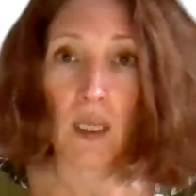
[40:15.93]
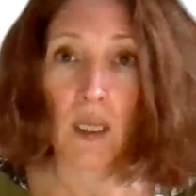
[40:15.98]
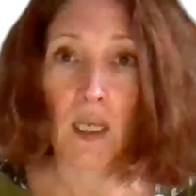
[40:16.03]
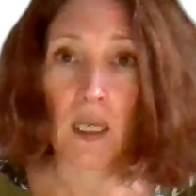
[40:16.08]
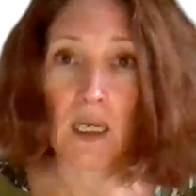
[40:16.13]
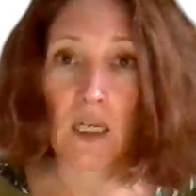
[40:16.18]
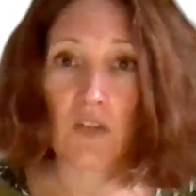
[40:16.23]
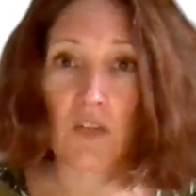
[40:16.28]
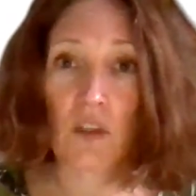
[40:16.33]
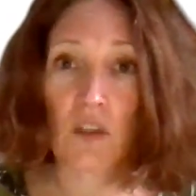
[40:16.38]

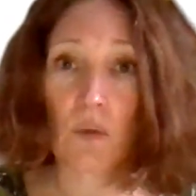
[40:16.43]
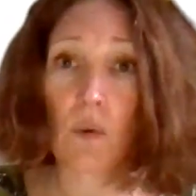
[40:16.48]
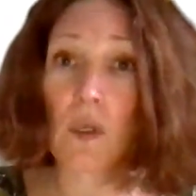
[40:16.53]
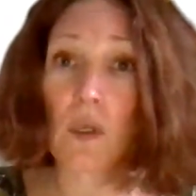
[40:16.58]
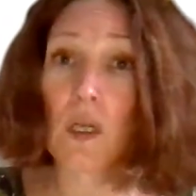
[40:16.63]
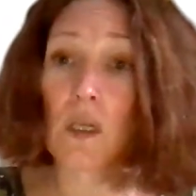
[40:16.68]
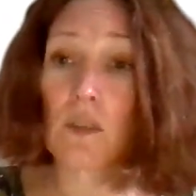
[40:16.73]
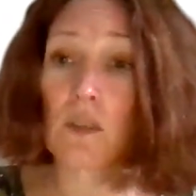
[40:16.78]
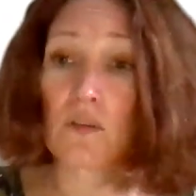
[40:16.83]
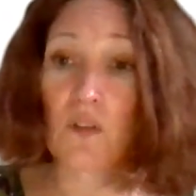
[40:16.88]
And actually what
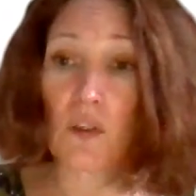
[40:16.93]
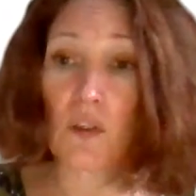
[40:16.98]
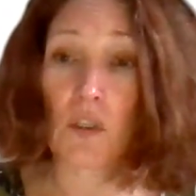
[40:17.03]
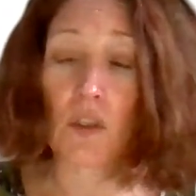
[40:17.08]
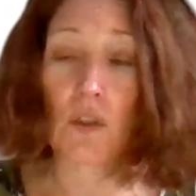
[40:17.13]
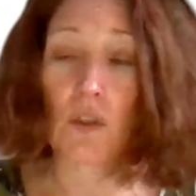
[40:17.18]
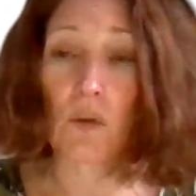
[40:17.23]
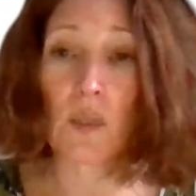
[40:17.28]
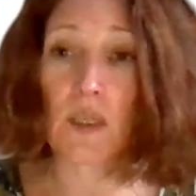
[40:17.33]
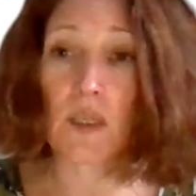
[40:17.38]
I'll do
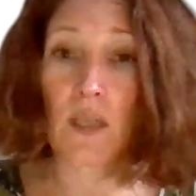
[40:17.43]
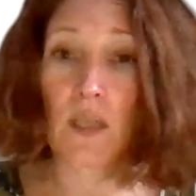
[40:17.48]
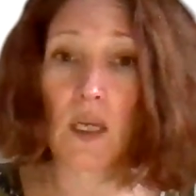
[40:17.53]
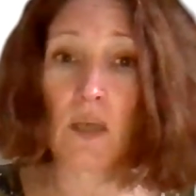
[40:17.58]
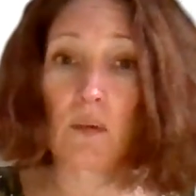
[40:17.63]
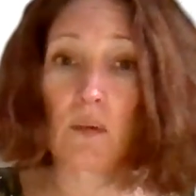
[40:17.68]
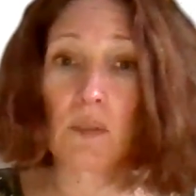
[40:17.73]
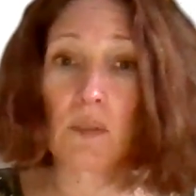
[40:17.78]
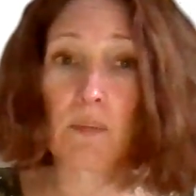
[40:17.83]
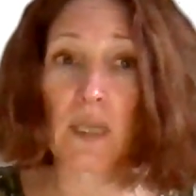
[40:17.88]
is I
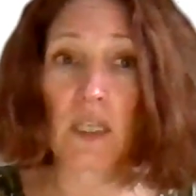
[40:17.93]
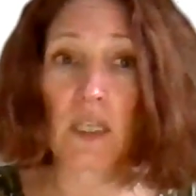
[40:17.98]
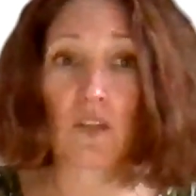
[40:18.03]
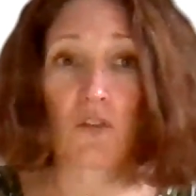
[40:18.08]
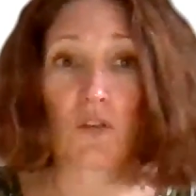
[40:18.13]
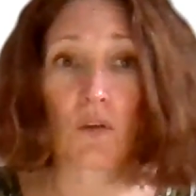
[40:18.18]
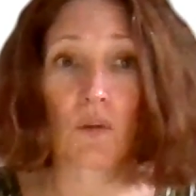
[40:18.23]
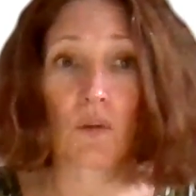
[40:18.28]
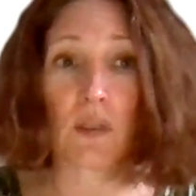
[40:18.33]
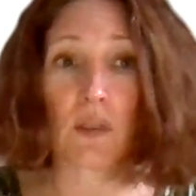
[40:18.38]
will make
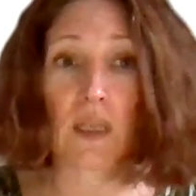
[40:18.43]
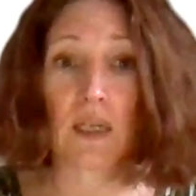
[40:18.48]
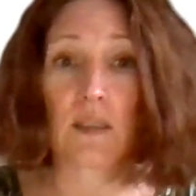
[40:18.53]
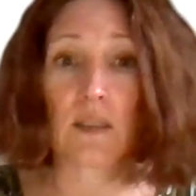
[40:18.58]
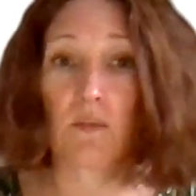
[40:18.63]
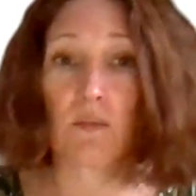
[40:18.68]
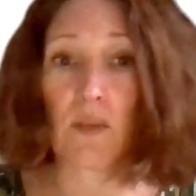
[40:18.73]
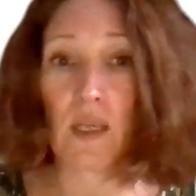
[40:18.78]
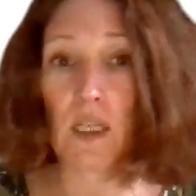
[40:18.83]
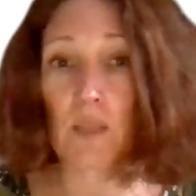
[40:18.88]
sure that that's
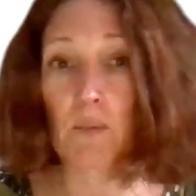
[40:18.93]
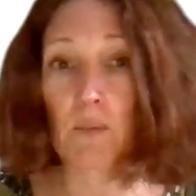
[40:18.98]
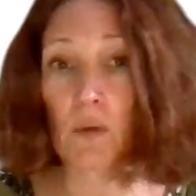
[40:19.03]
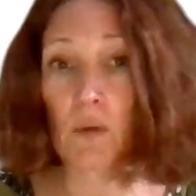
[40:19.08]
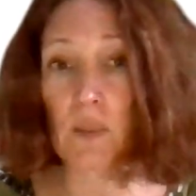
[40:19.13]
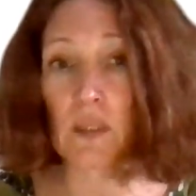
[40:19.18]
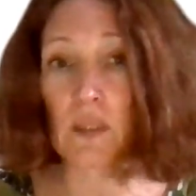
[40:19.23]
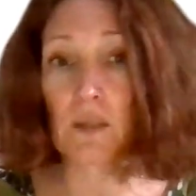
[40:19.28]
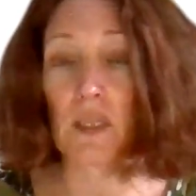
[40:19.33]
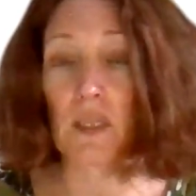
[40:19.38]
available
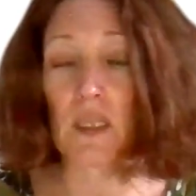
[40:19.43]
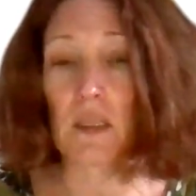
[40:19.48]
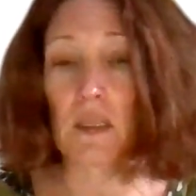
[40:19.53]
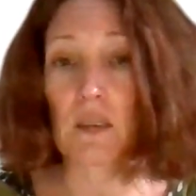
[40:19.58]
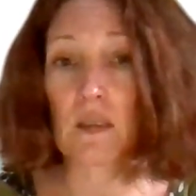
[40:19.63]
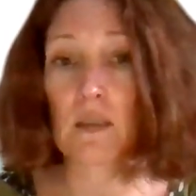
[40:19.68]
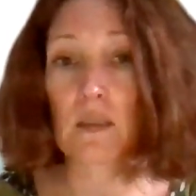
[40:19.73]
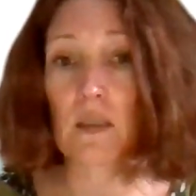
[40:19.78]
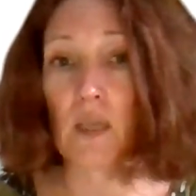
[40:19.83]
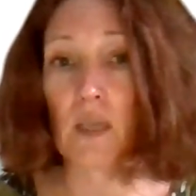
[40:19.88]
with
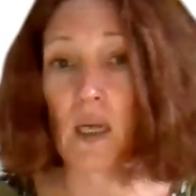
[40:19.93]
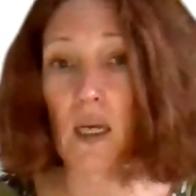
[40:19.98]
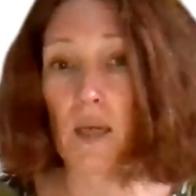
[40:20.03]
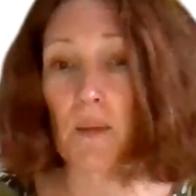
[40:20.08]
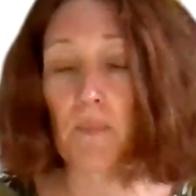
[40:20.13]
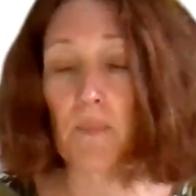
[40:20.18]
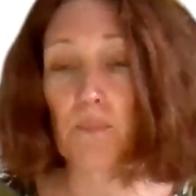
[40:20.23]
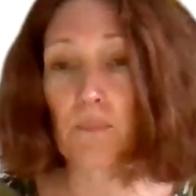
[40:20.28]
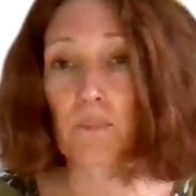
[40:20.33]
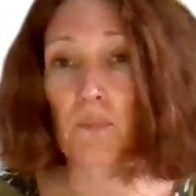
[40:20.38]
this
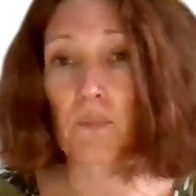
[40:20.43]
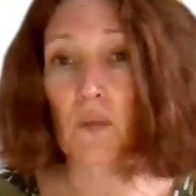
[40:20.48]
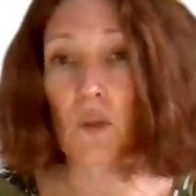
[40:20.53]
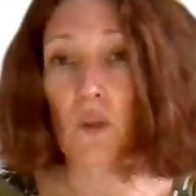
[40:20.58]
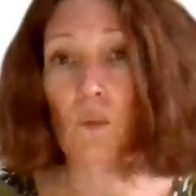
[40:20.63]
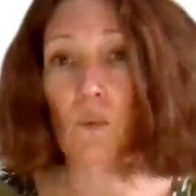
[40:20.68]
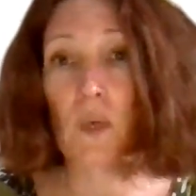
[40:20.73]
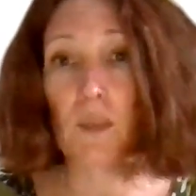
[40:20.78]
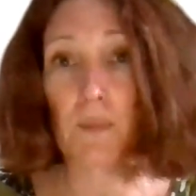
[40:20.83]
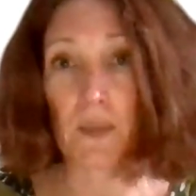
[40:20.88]

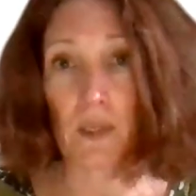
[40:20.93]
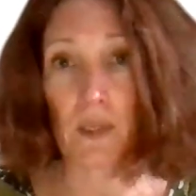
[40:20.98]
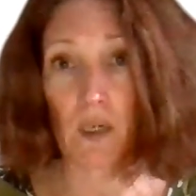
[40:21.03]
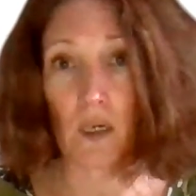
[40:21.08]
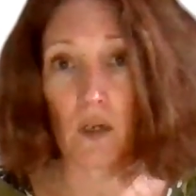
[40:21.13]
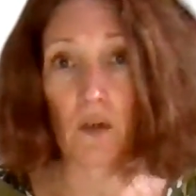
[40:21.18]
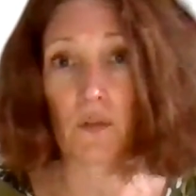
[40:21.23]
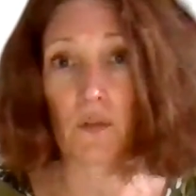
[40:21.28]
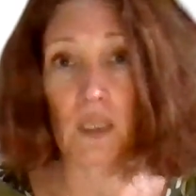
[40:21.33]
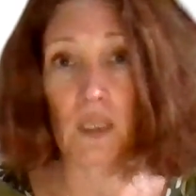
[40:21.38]

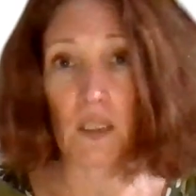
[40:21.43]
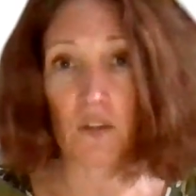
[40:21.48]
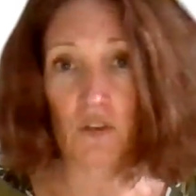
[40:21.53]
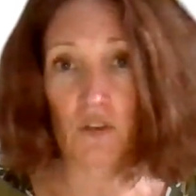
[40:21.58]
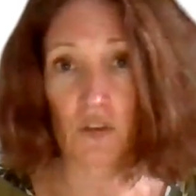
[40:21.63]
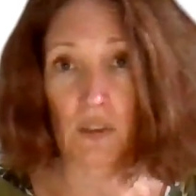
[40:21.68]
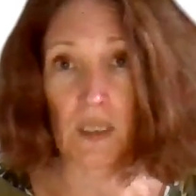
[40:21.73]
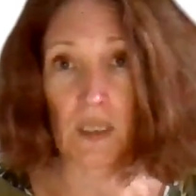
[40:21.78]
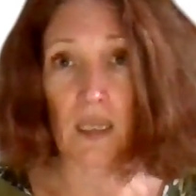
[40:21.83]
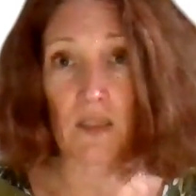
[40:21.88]
webinar on the
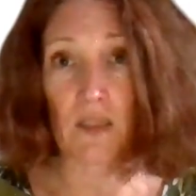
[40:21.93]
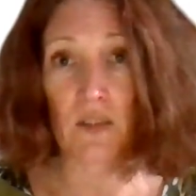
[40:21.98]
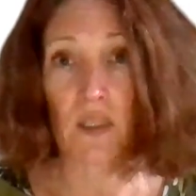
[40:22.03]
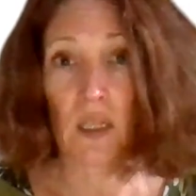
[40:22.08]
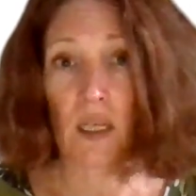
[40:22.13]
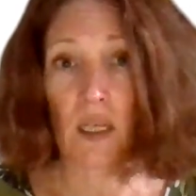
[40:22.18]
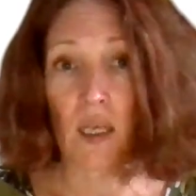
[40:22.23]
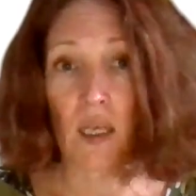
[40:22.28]
intranet,